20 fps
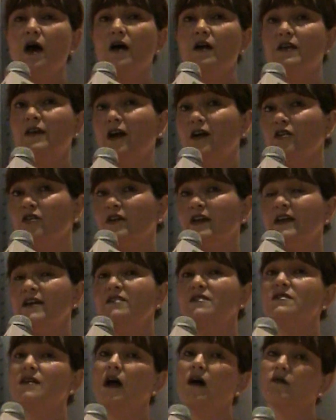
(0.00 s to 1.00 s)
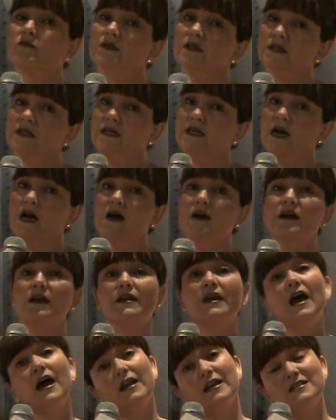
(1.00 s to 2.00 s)
younger kids, not really young
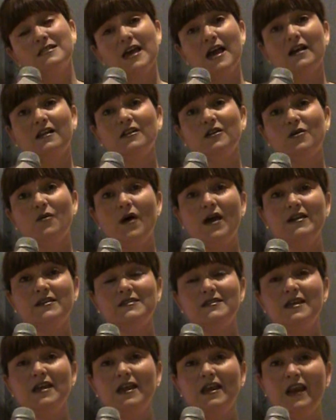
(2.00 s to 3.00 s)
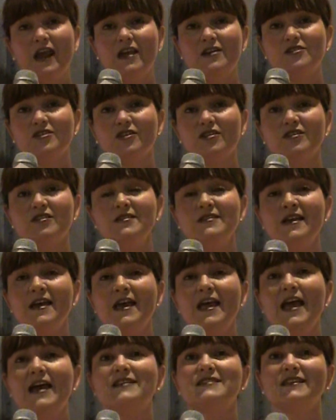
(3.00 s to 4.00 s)
and not exactly quite teenagers.
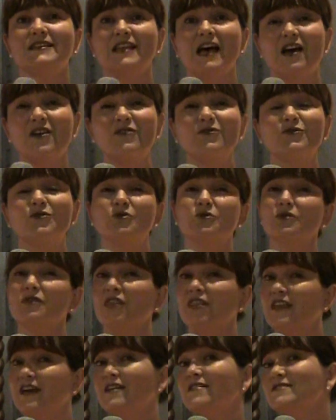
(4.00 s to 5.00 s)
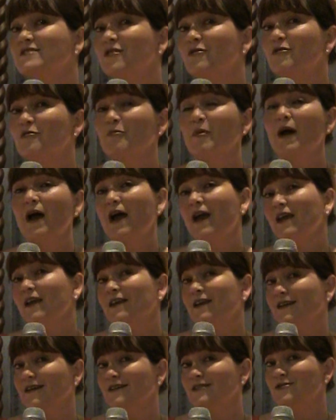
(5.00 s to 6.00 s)
Has a lot of cool things, though, that my
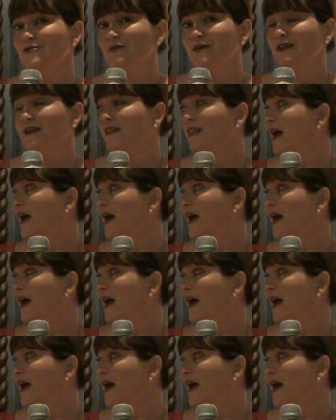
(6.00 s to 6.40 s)
kids really